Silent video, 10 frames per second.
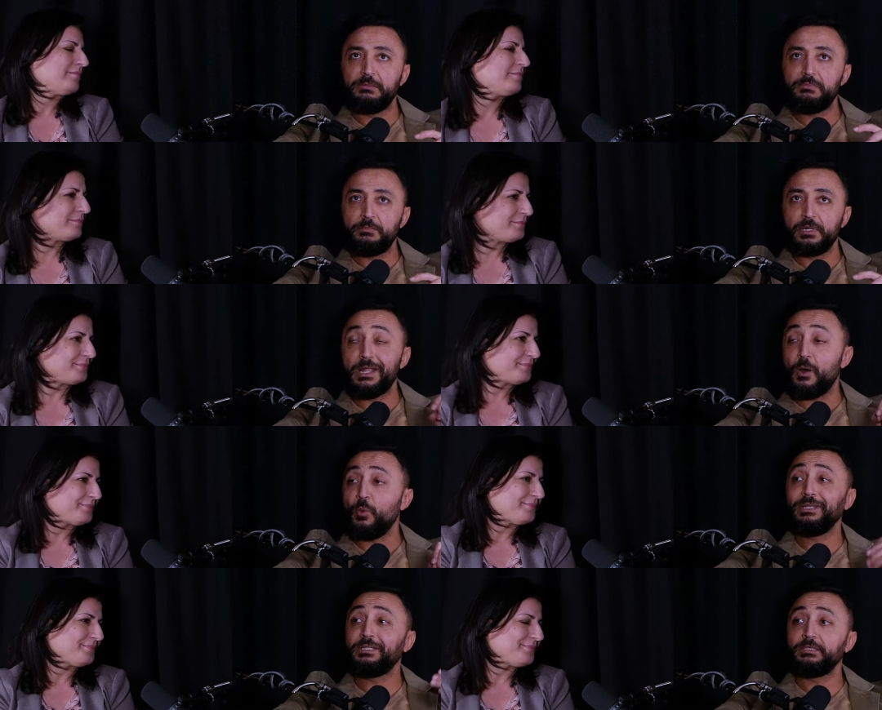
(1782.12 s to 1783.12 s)
Speaker 1: member not
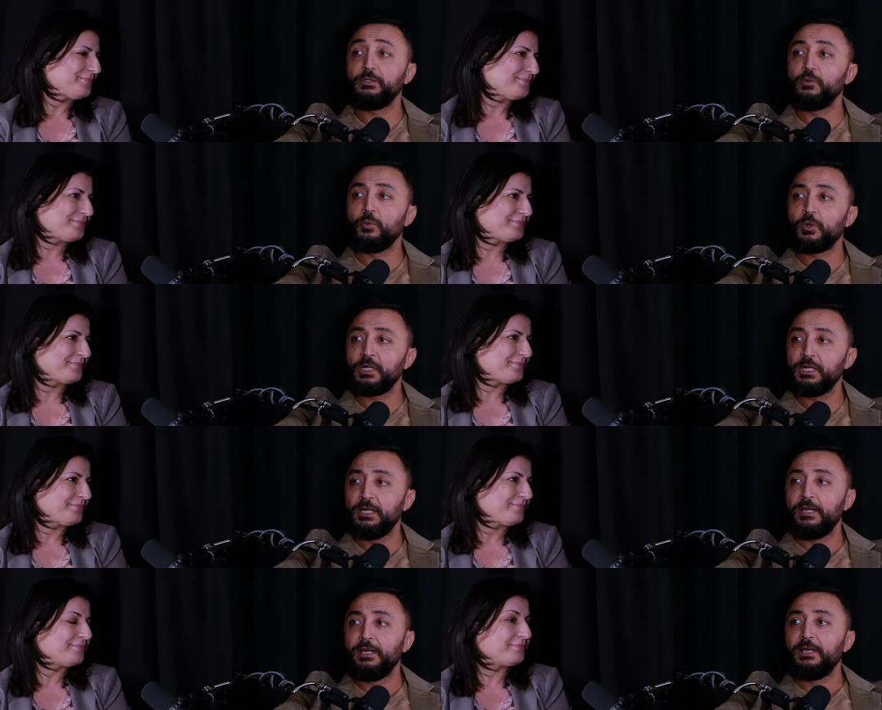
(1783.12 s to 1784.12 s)
wanting to do the work.
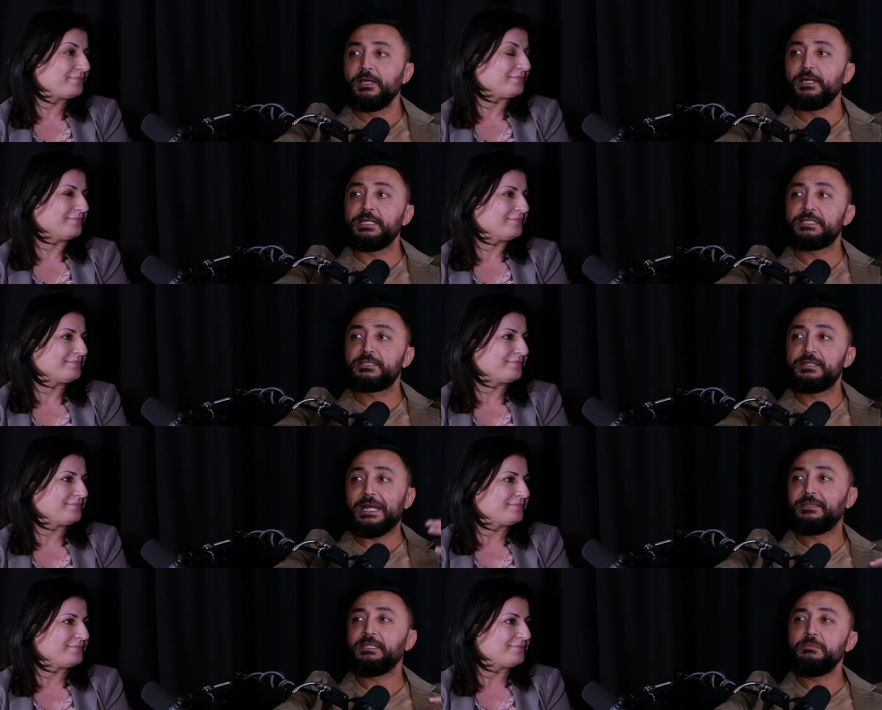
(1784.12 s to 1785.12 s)
Mm-hmm. It's
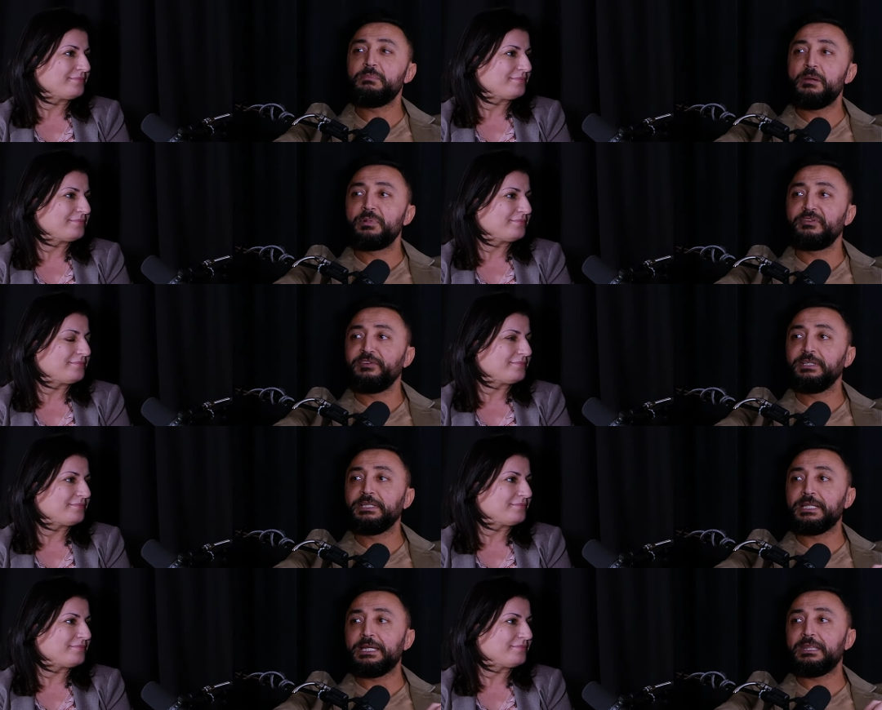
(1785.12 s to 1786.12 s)
that team member
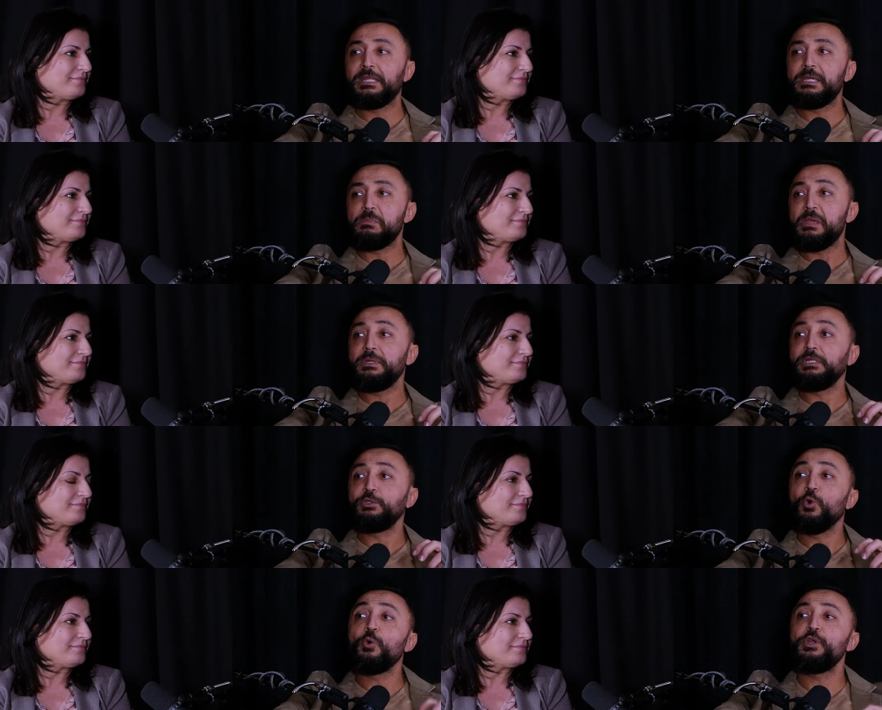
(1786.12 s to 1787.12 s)
feeling like they maybe
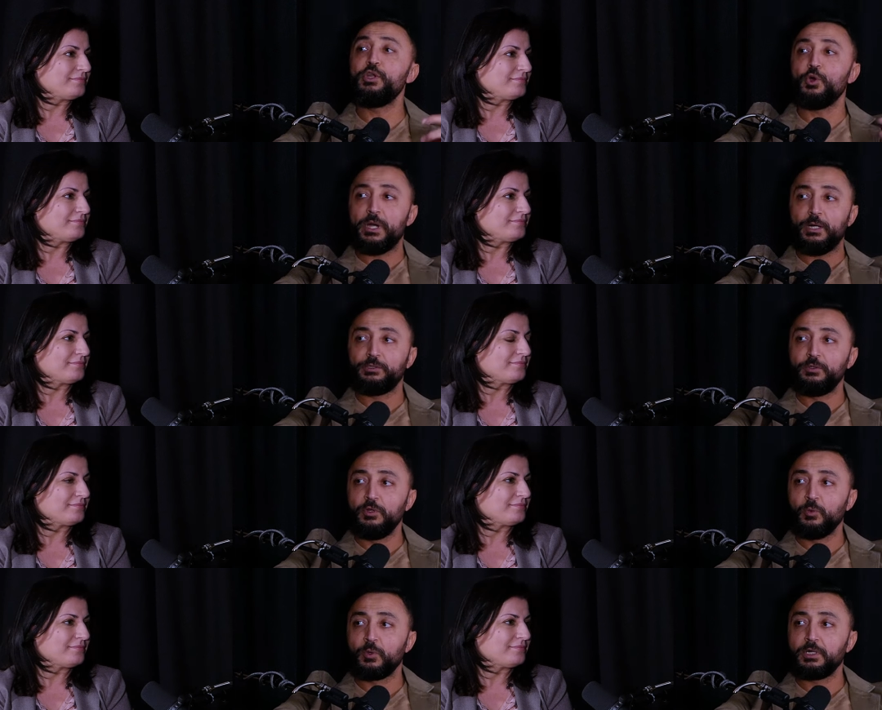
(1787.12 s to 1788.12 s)
don't know how to
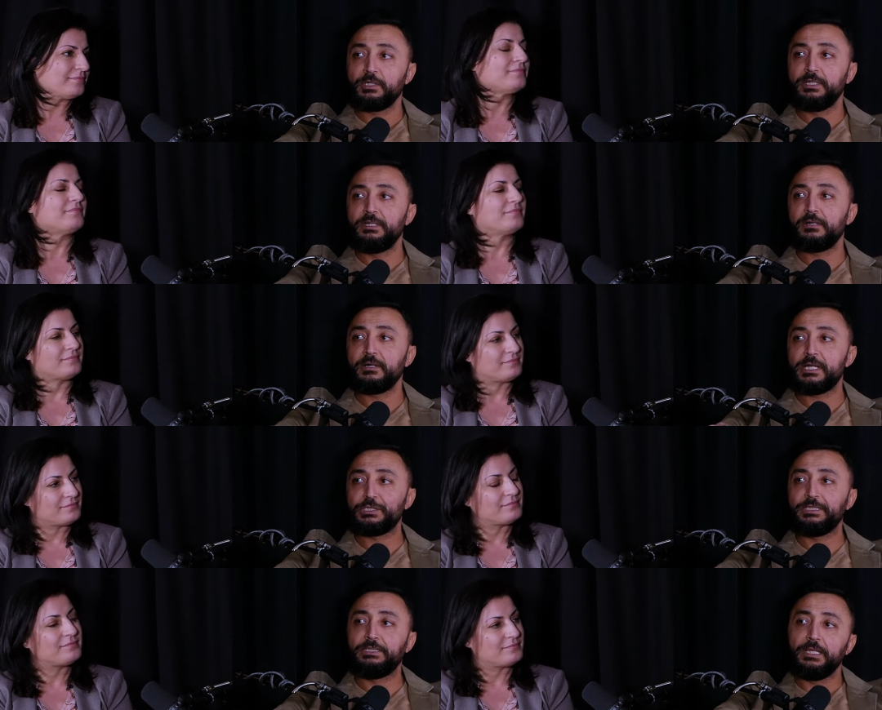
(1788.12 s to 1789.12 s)
do the work, that they're
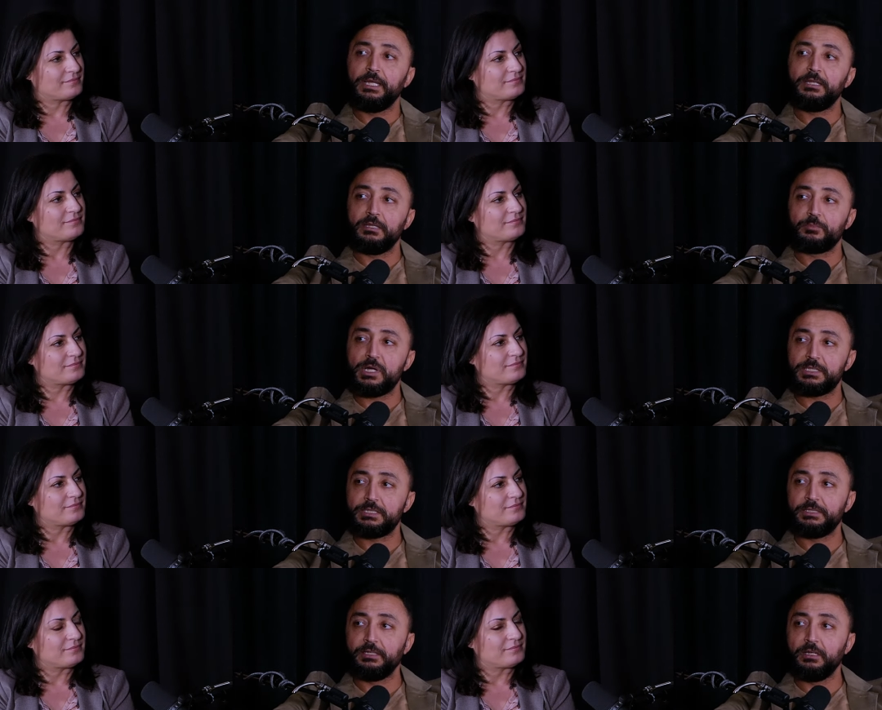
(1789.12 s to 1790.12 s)
actually delaying the
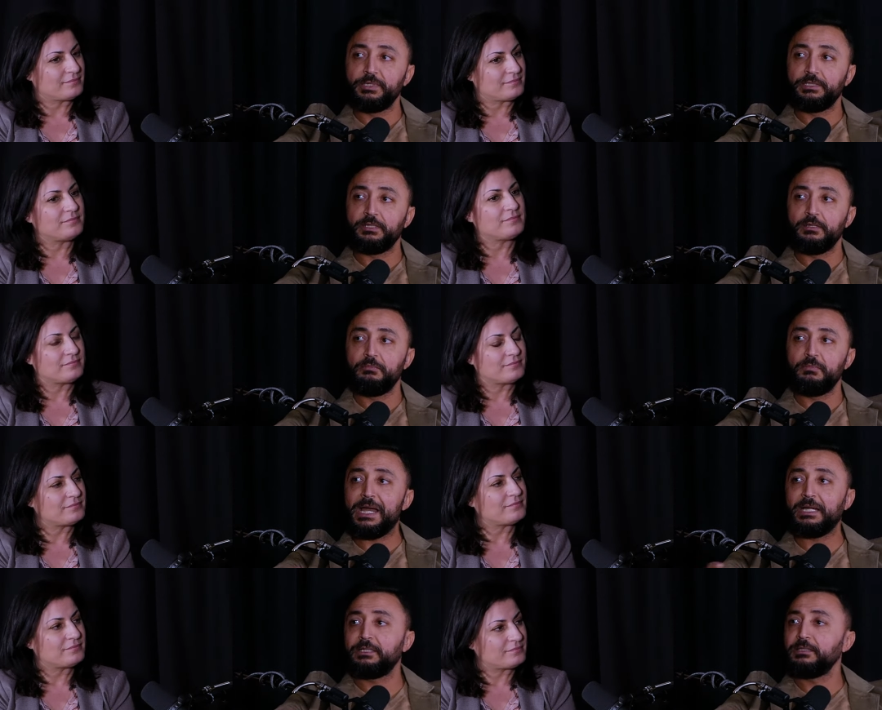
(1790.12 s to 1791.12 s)
process a little bit, and then
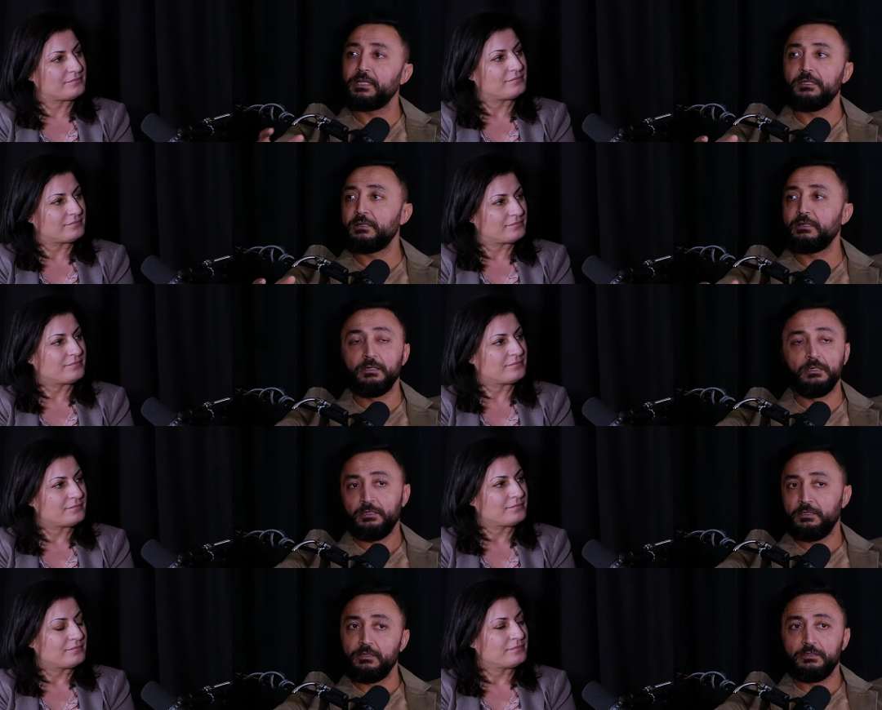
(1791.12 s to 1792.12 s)
acting like they're,
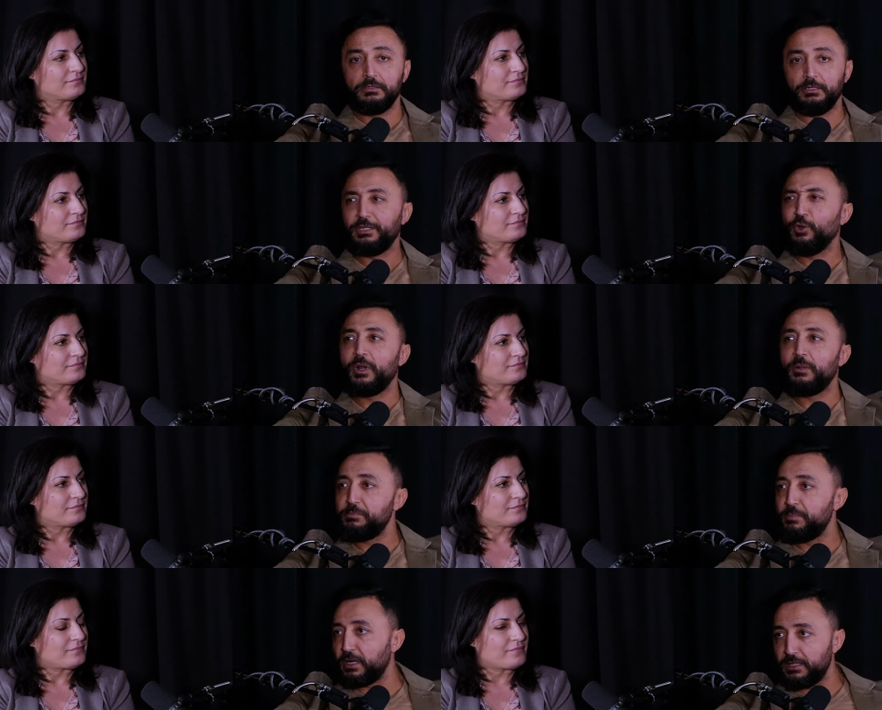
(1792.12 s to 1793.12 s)
you know, they don't want to be
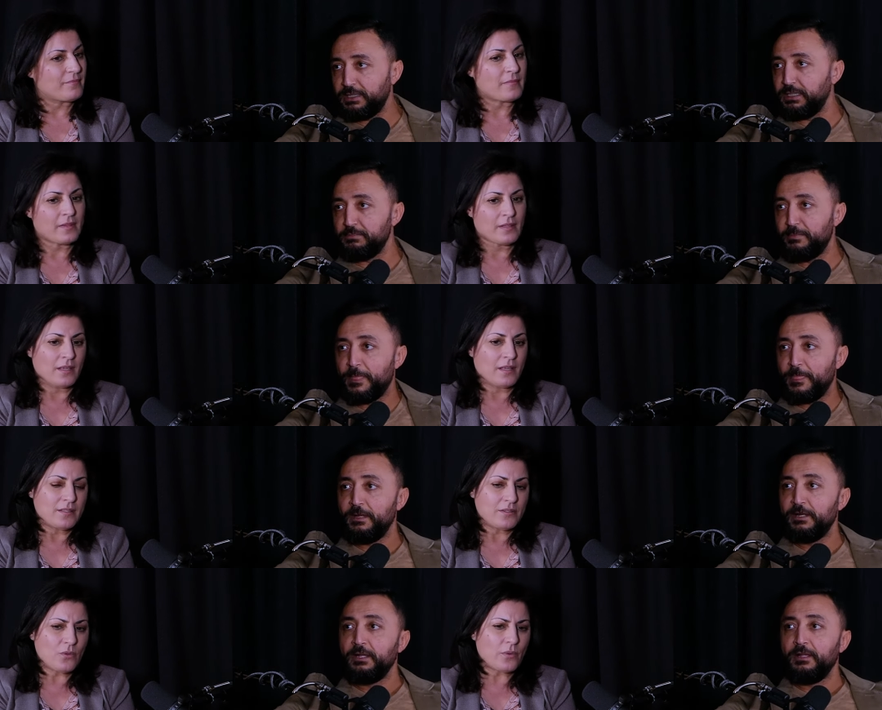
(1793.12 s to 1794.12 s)
part of that team.
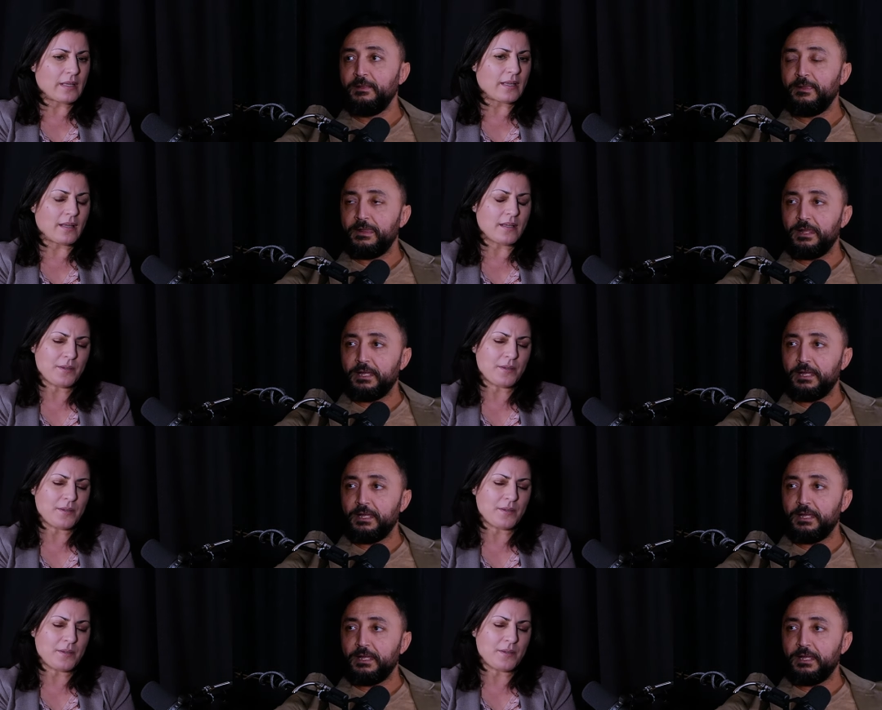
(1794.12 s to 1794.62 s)
So. Uh,